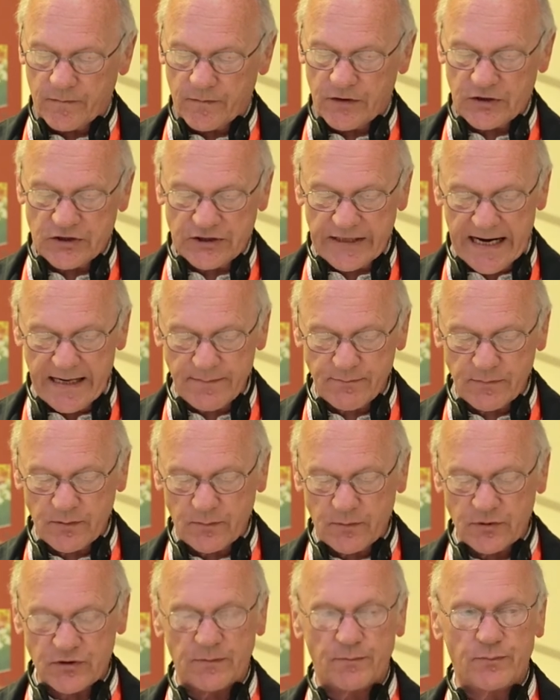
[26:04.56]
The
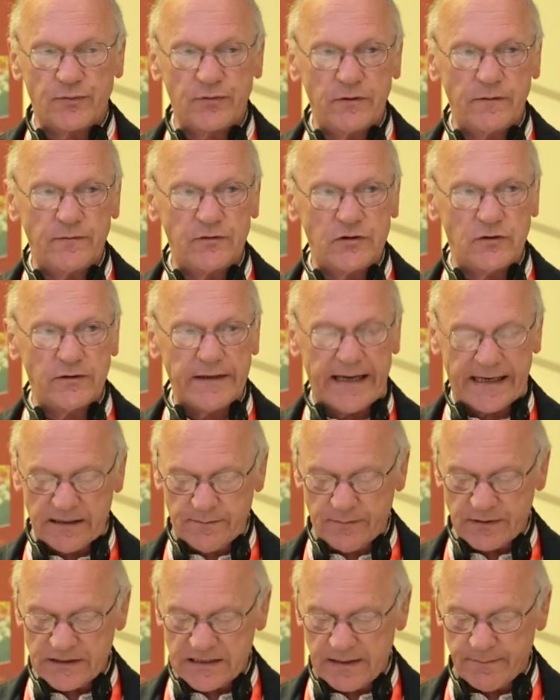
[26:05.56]
statement was approved
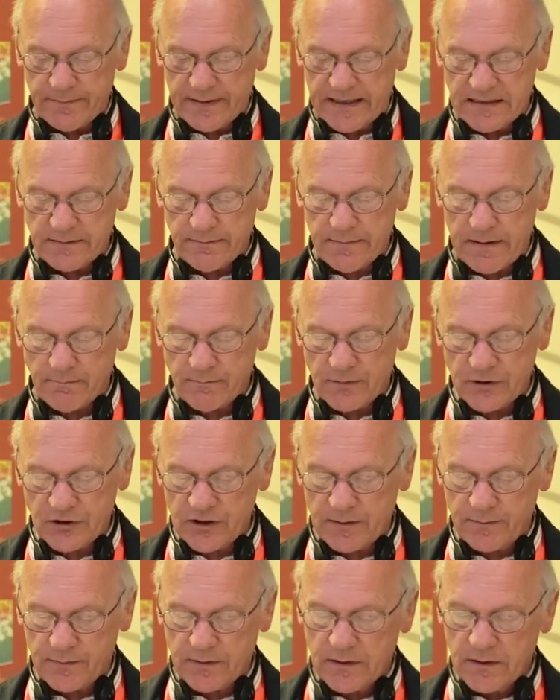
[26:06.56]
unanimously by the
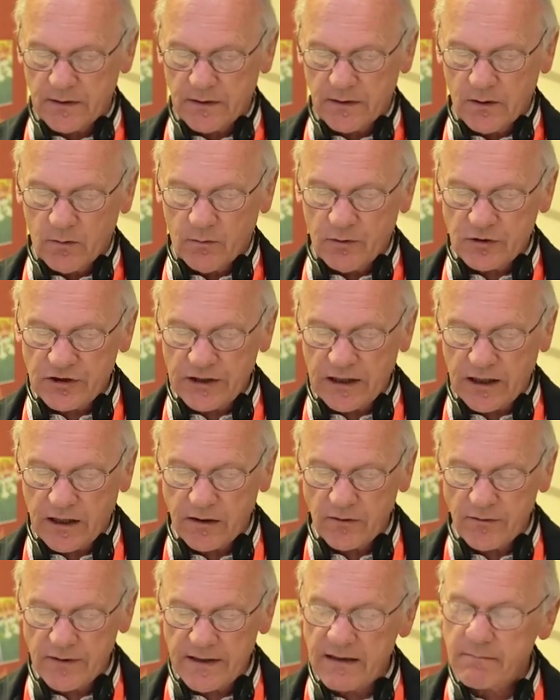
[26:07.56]
membership, which
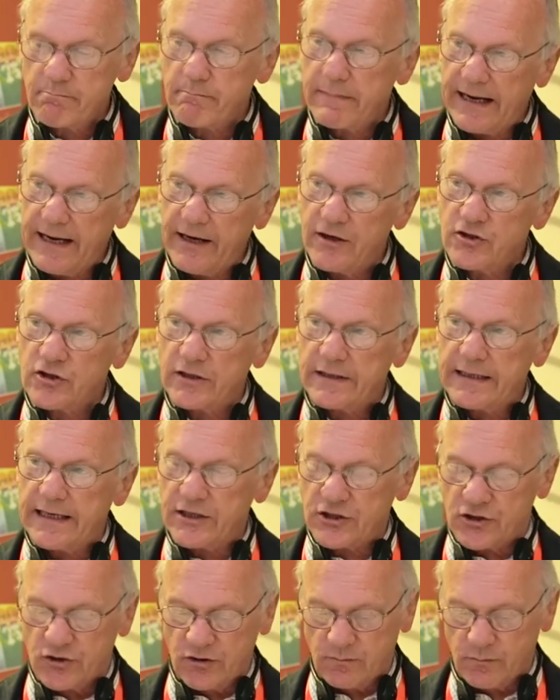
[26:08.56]
included major
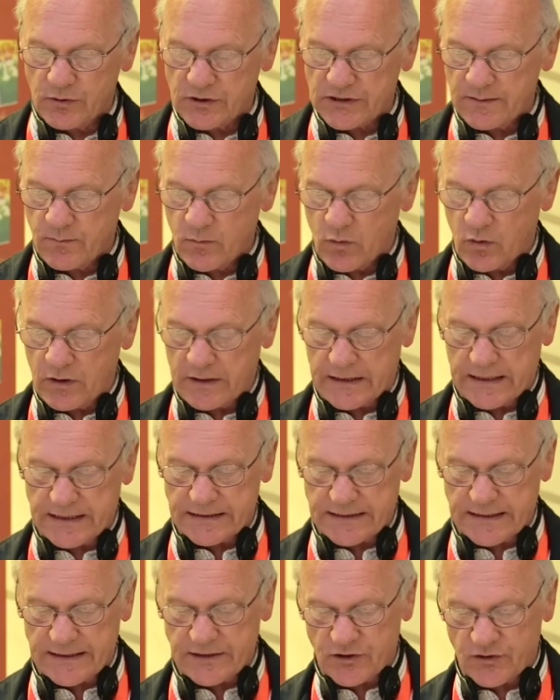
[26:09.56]
national Muslim
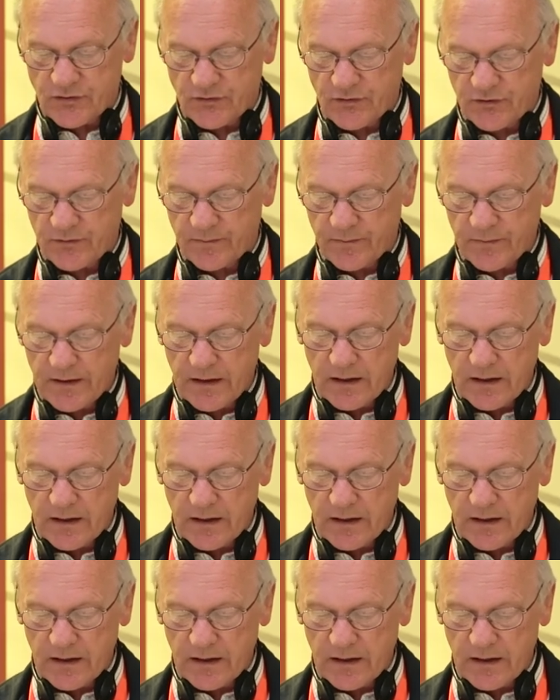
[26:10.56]
organizations,